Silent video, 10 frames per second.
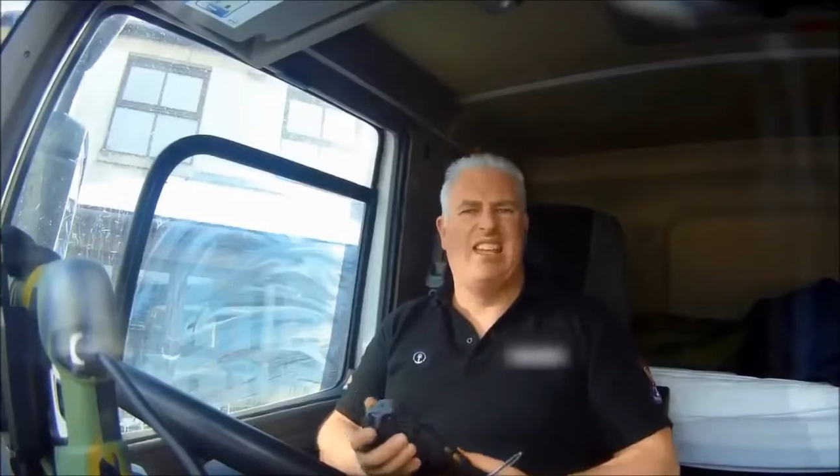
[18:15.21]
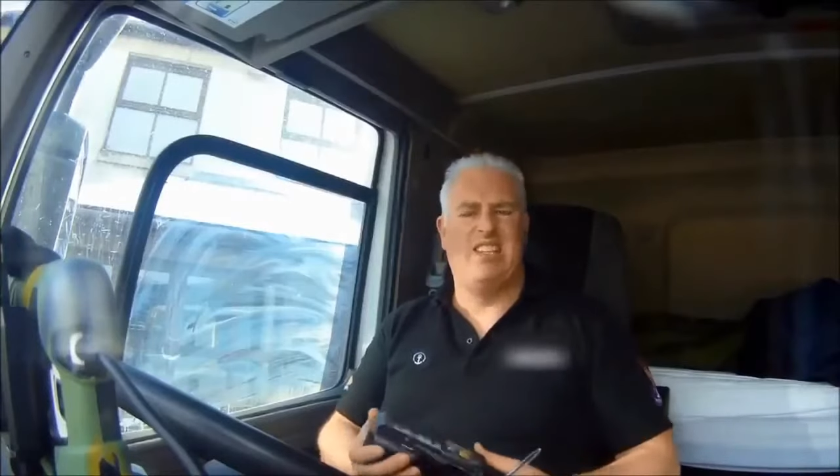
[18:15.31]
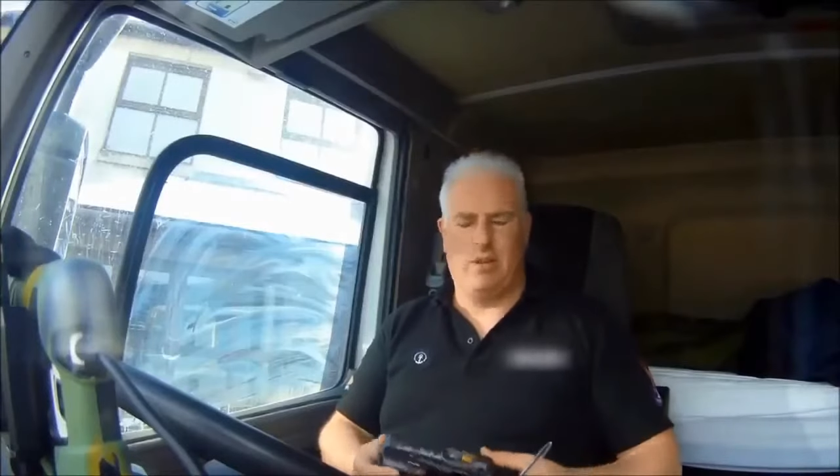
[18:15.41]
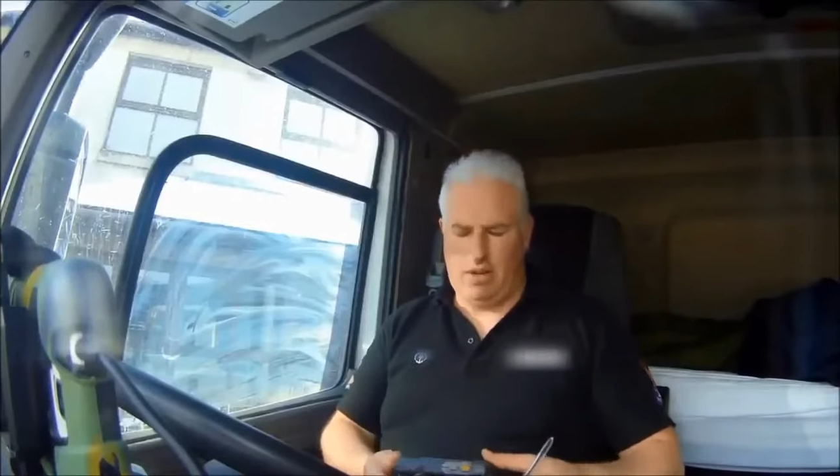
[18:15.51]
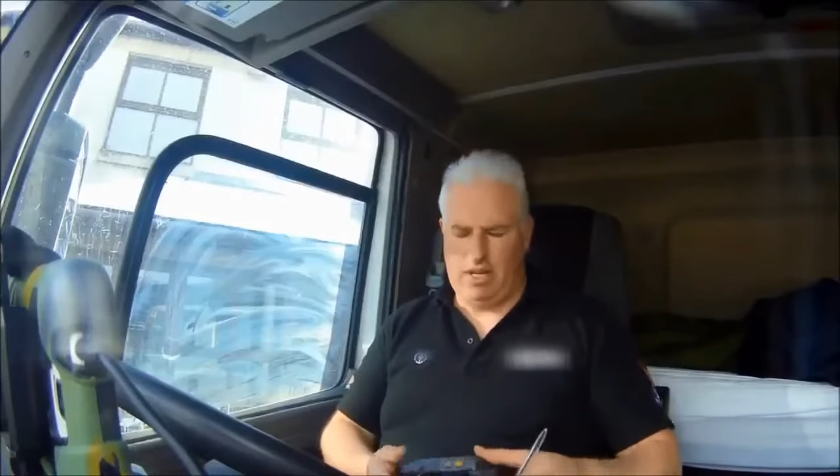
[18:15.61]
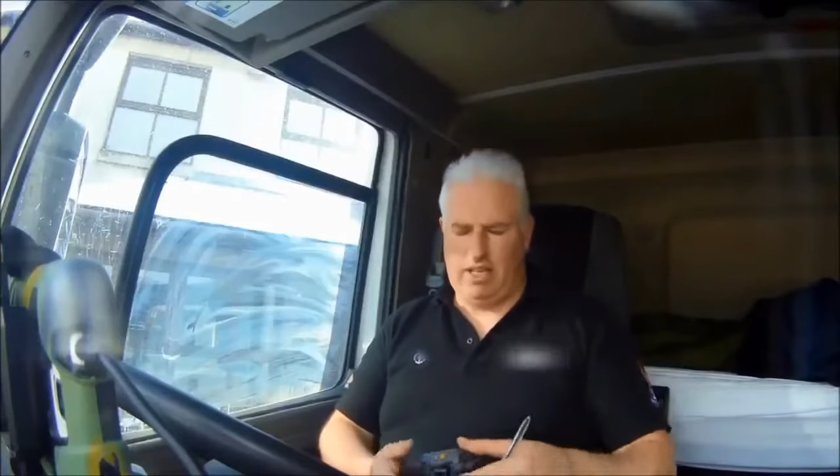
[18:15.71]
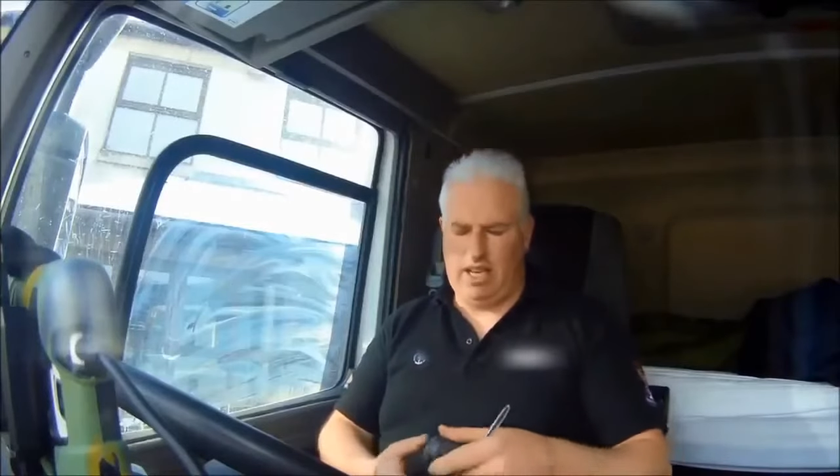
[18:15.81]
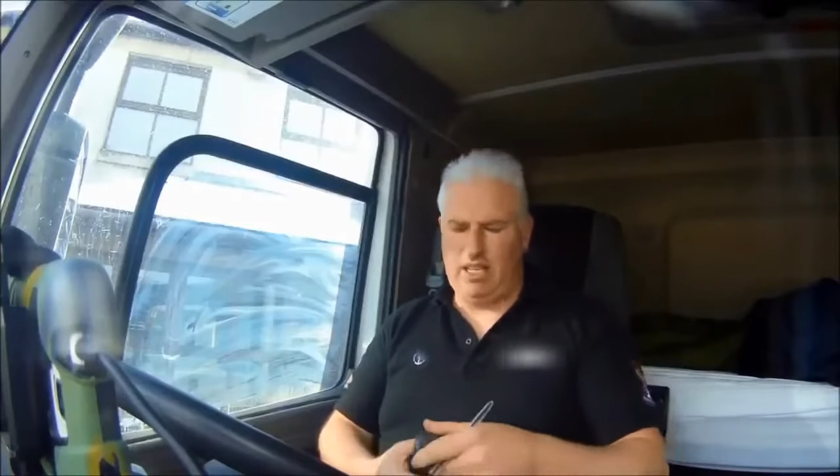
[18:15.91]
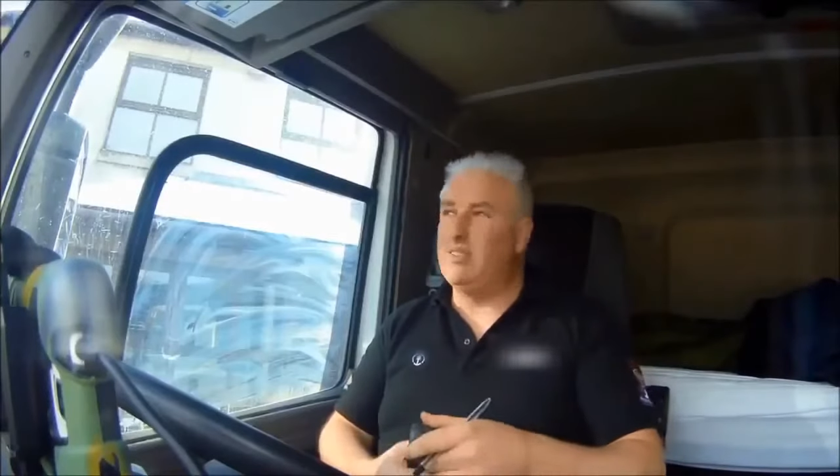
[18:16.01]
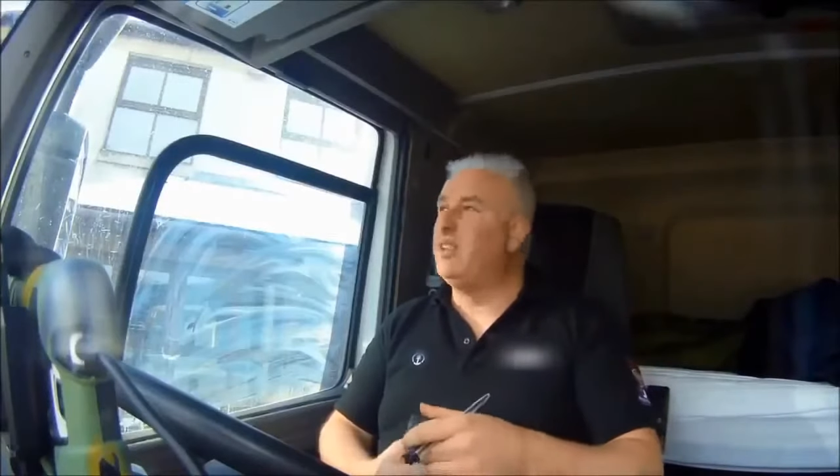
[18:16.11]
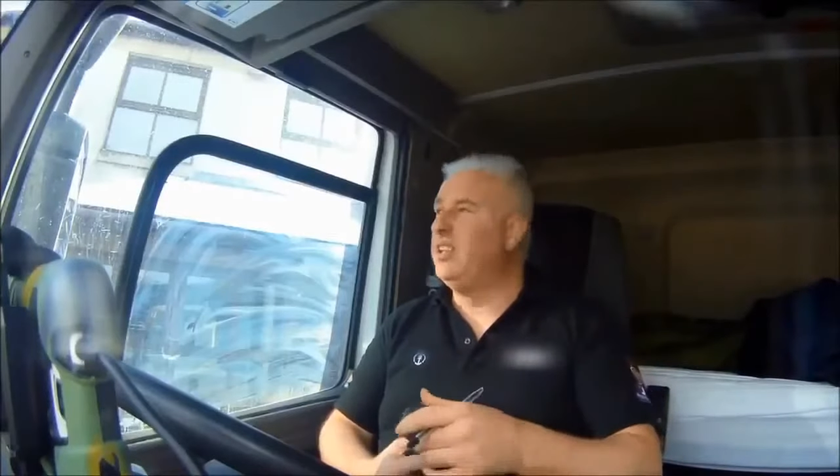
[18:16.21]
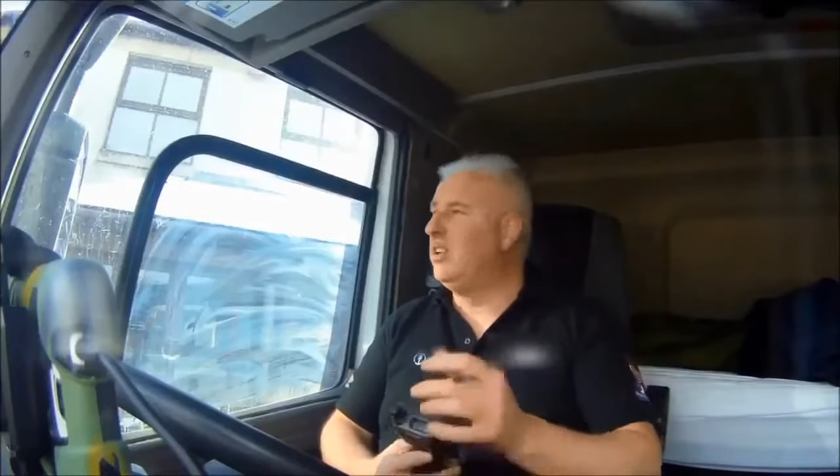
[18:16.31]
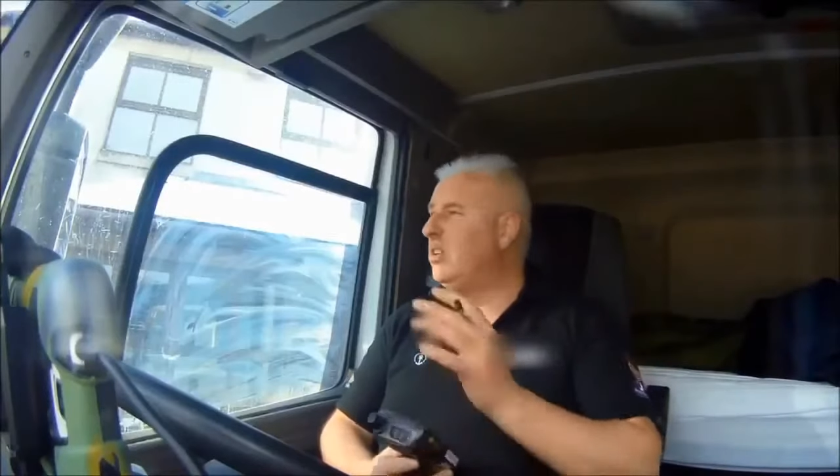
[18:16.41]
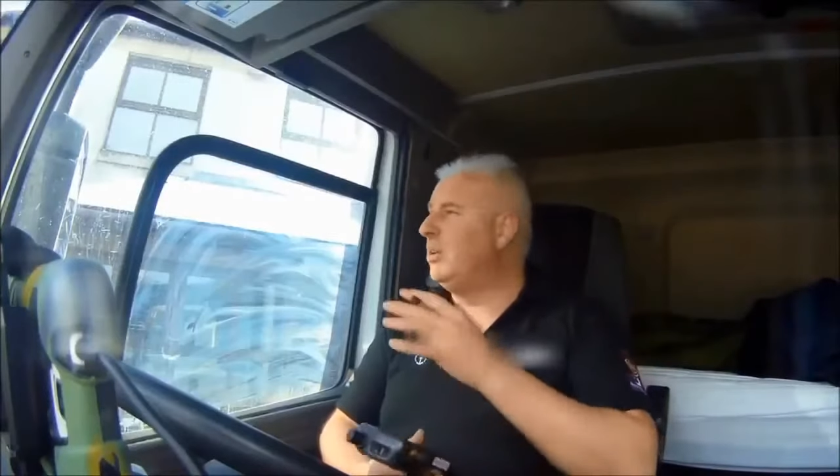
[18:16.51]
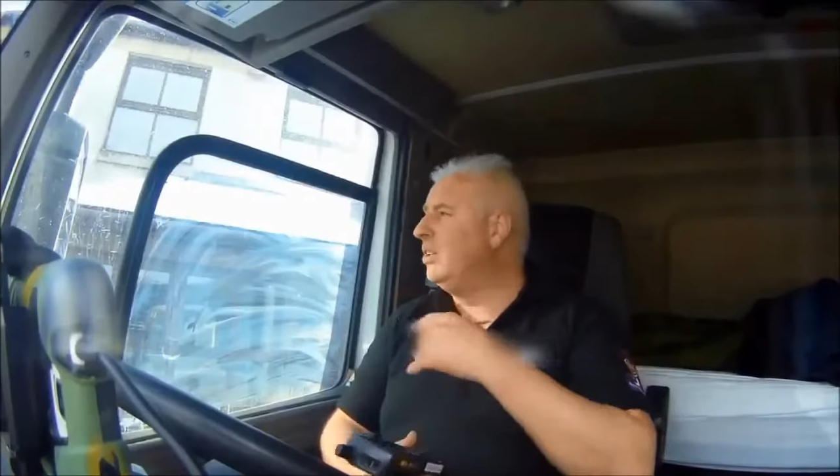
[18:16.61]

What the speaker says: See how it takes. I've cleaned all the